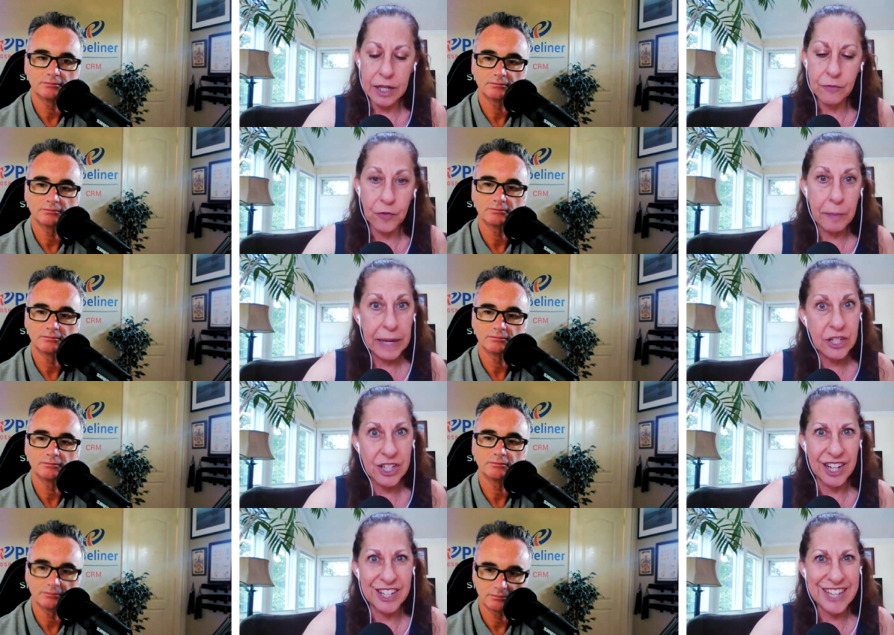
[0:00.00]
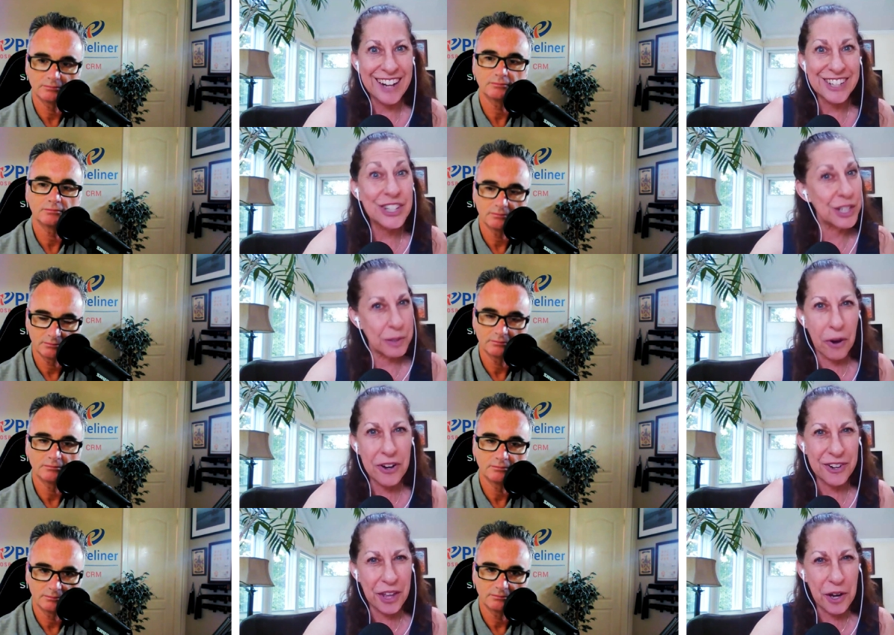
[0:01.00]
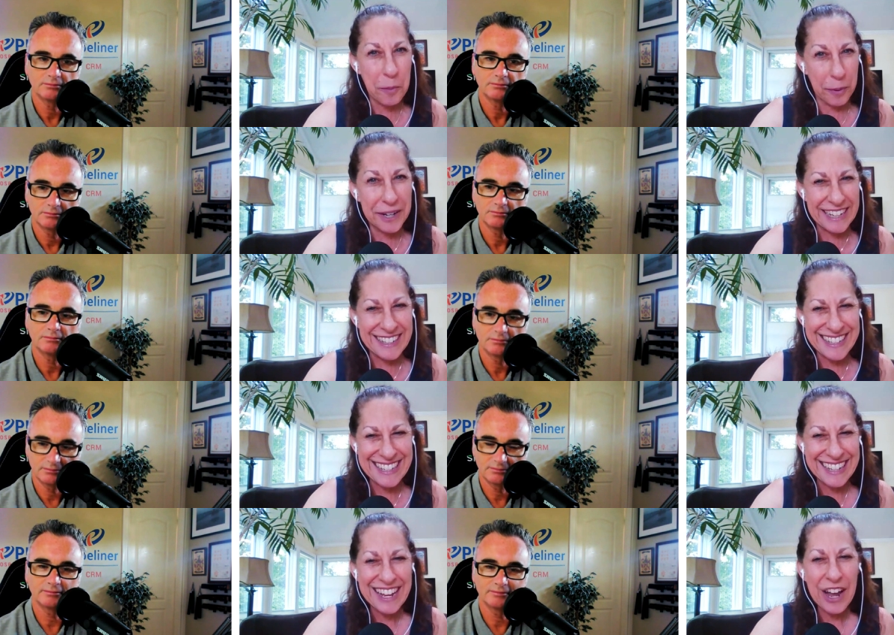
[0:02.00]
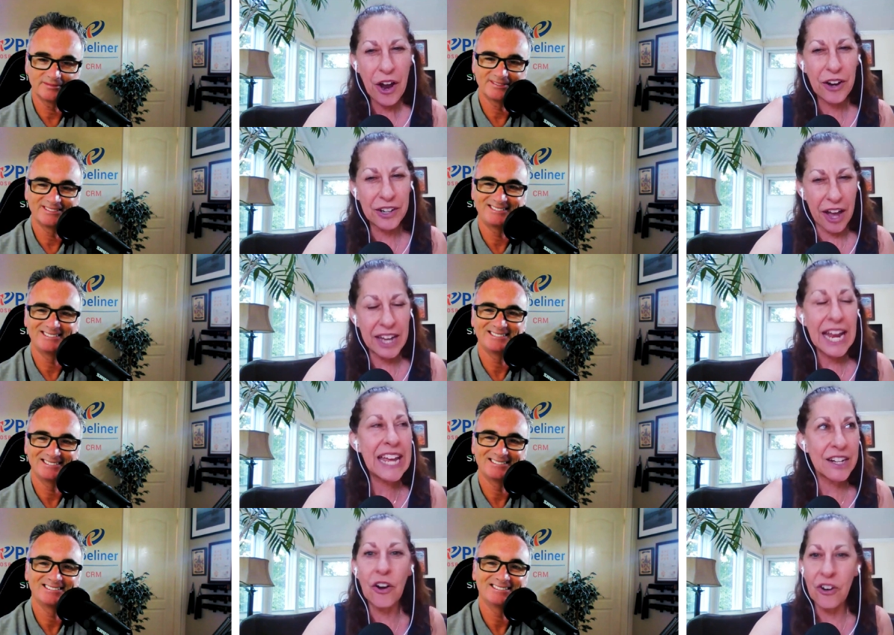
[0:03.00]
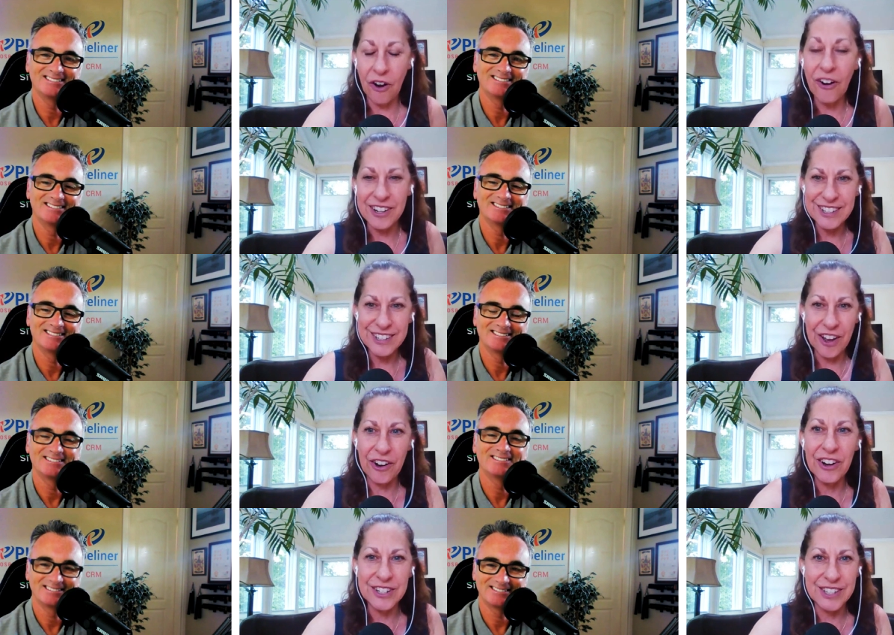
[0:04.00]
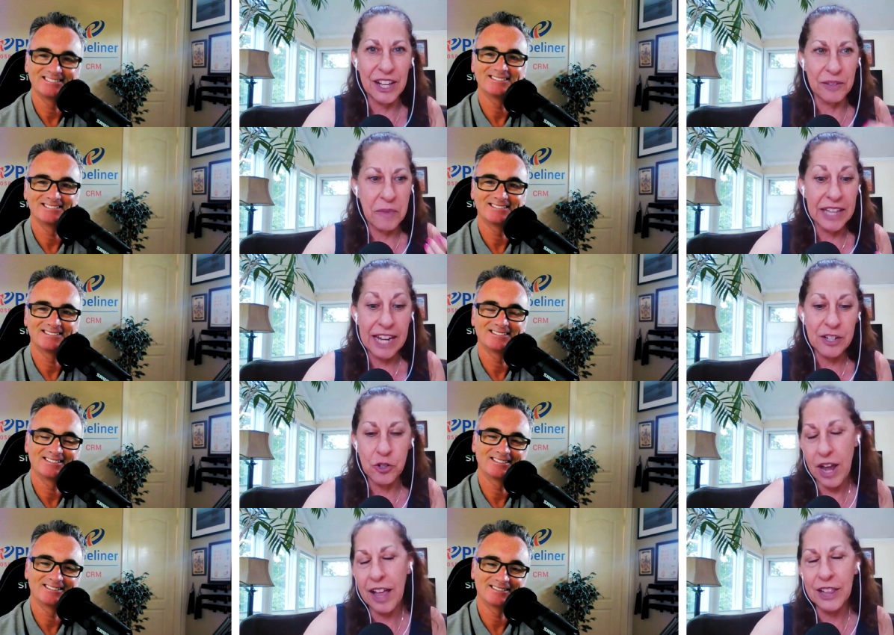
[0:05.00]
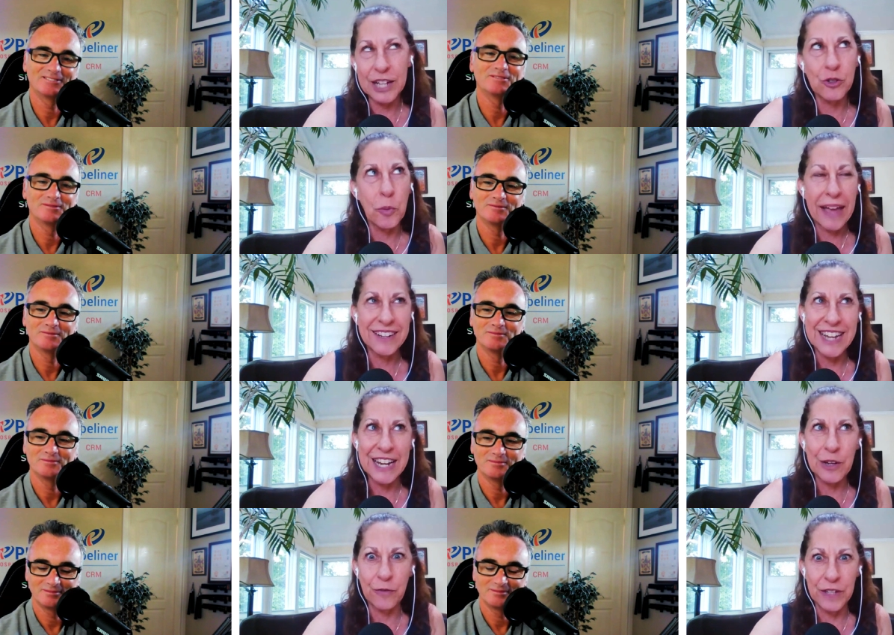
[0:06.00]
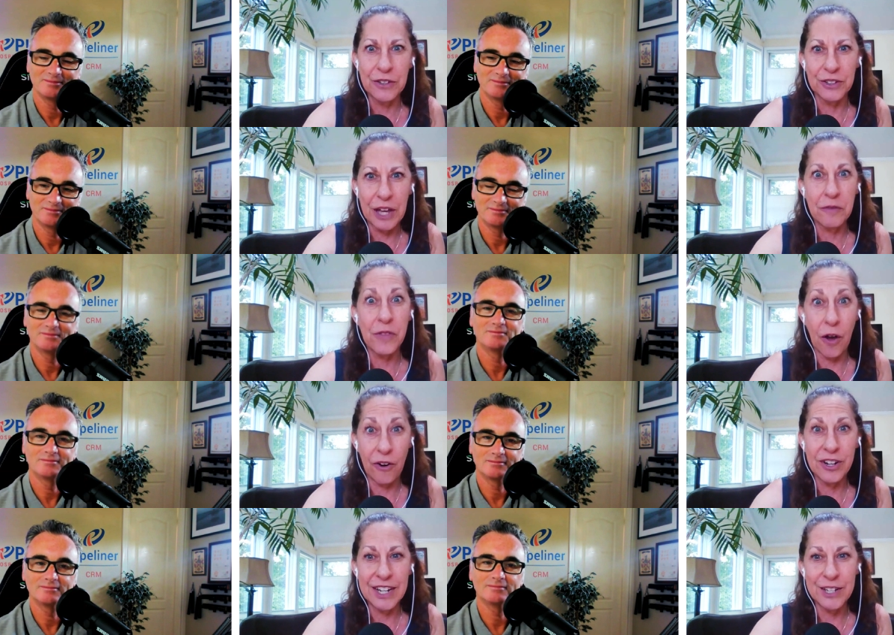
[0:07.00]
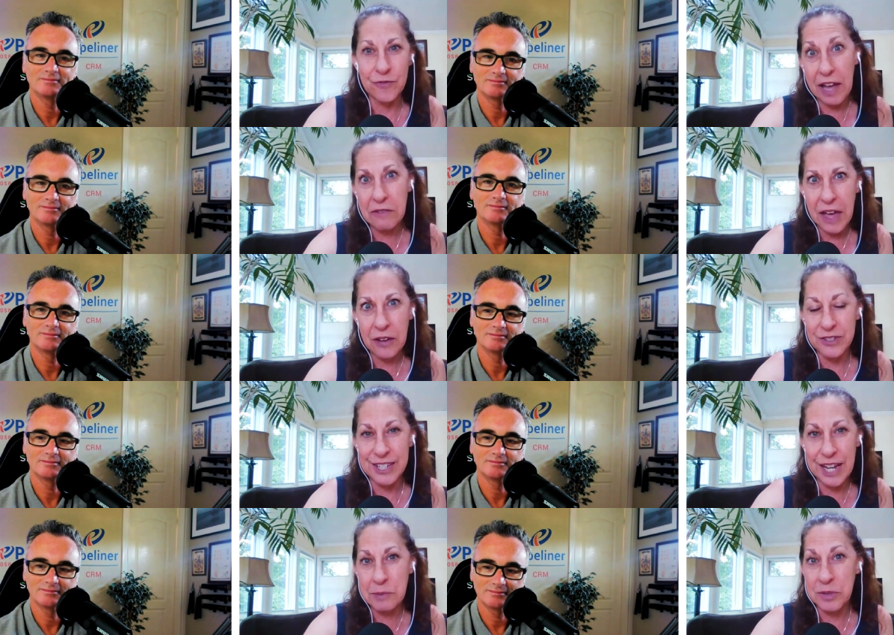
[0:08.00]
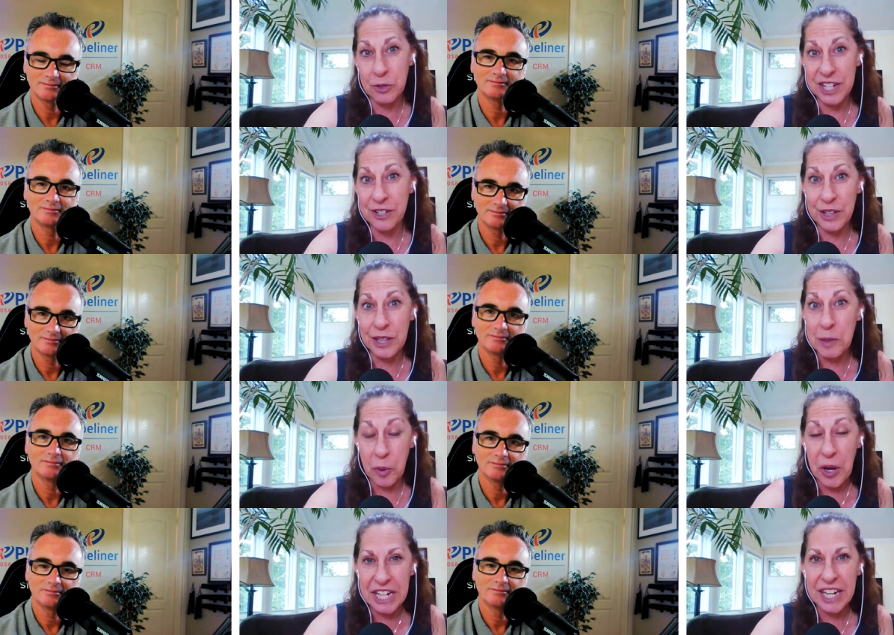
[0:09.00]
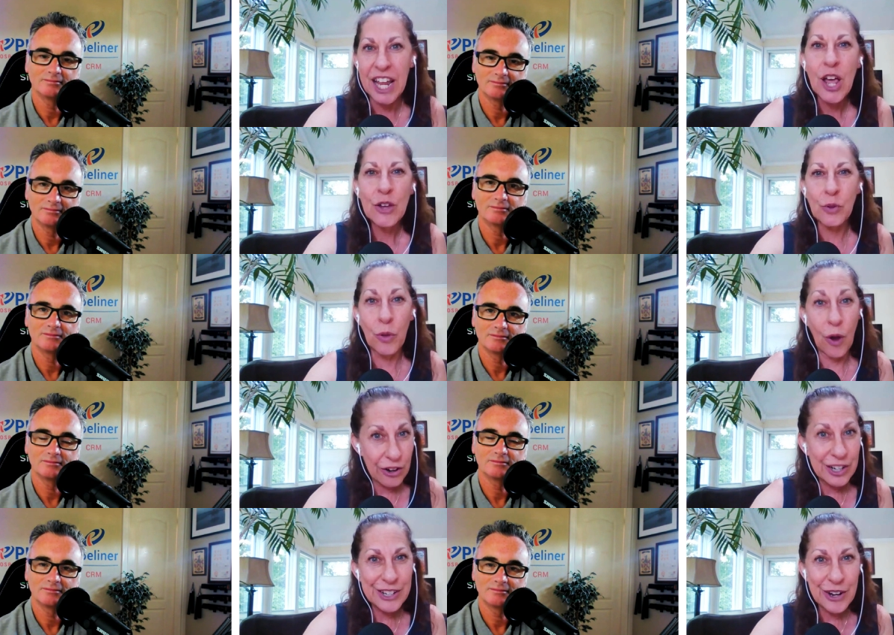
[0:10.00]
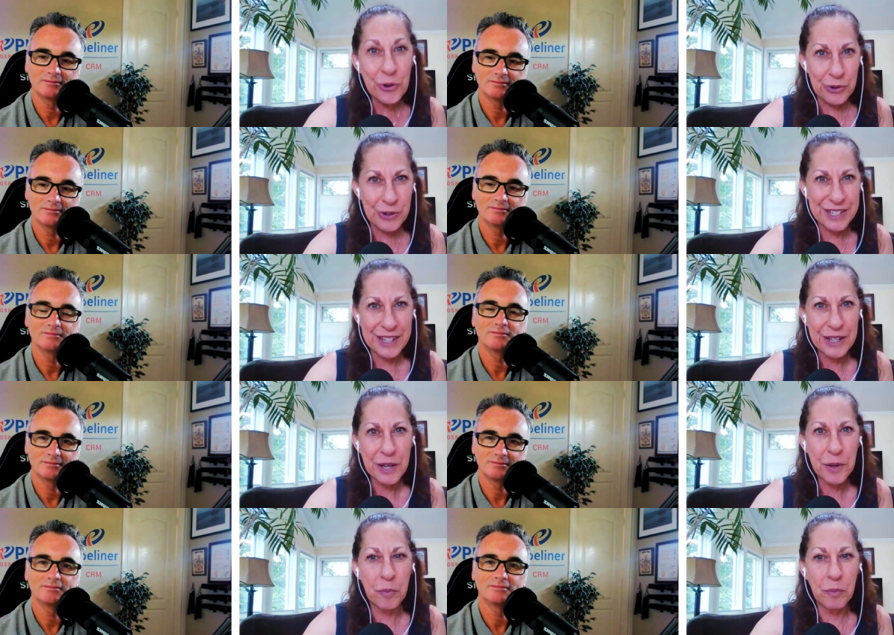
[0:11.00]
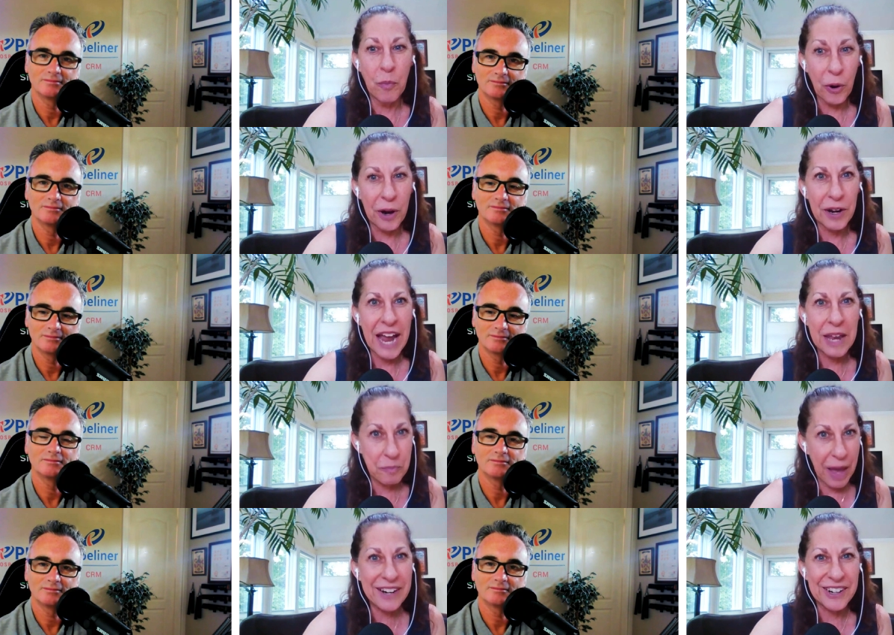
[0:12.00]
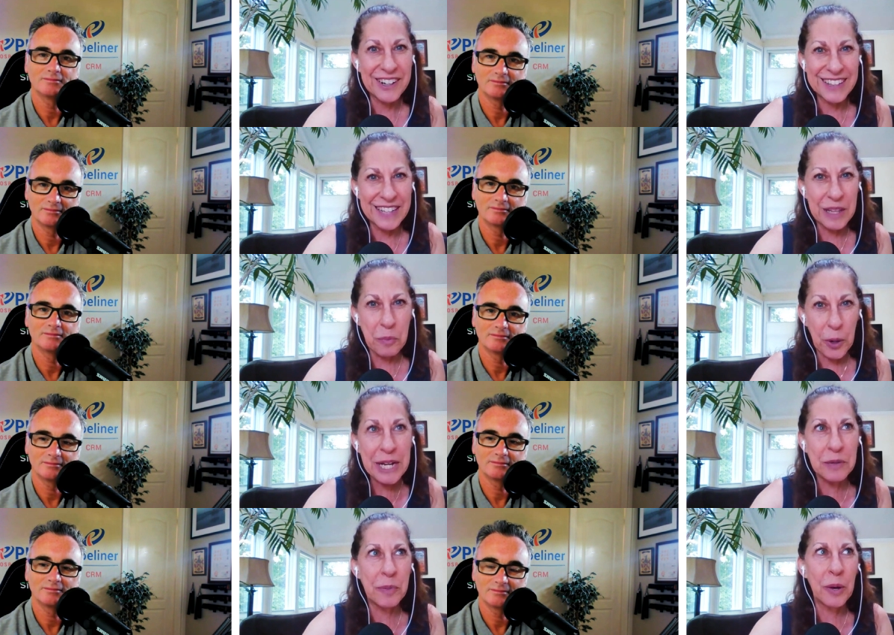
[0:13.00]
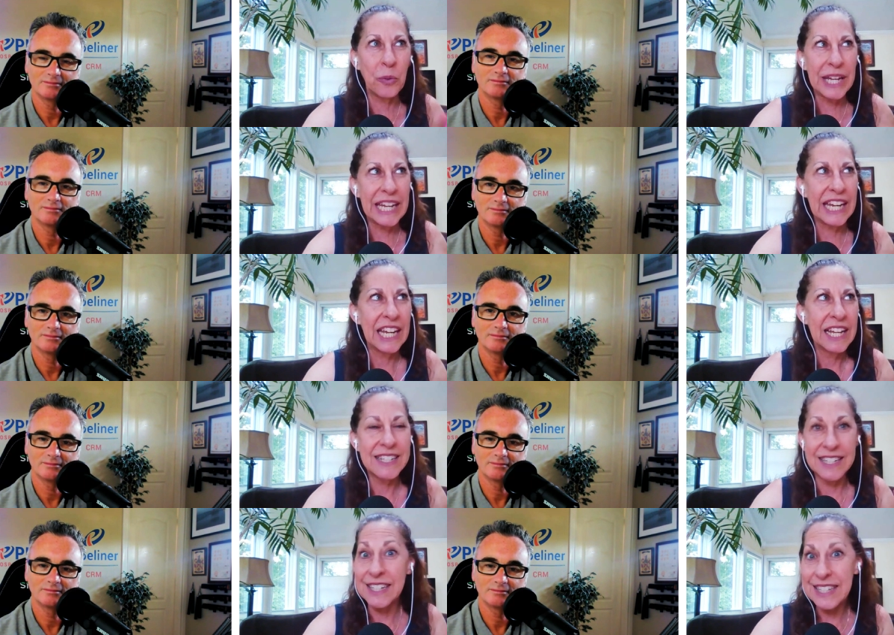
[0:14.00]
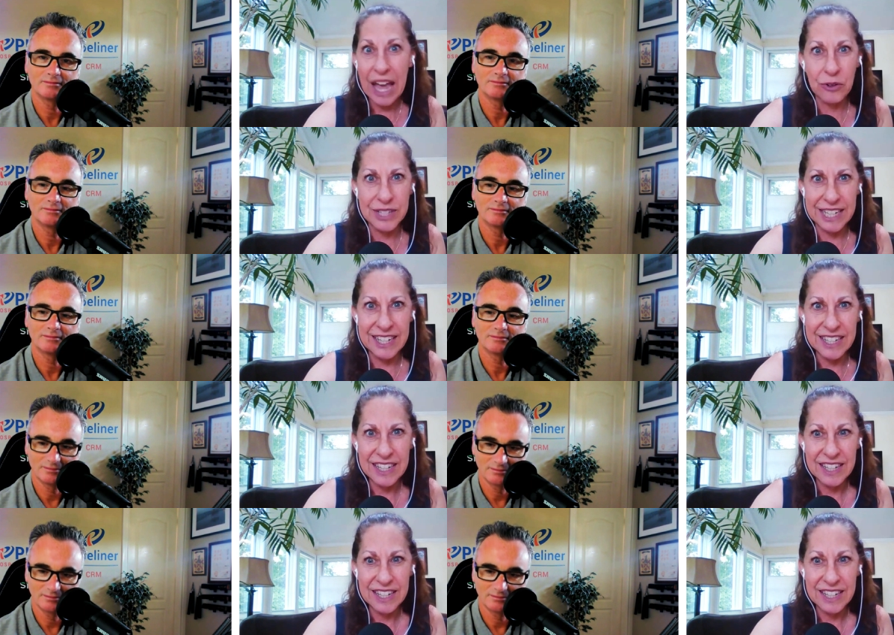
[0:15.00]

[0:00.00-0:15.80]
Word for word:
Speaker 1: information. It's actually smarter than our brains, mm -hmm. our gut, and our hearts. Our heart's um, elect electromagnetic field of the heart is 5,000 times greater than the brain. So the heart knows more and better than the brain, but we discount it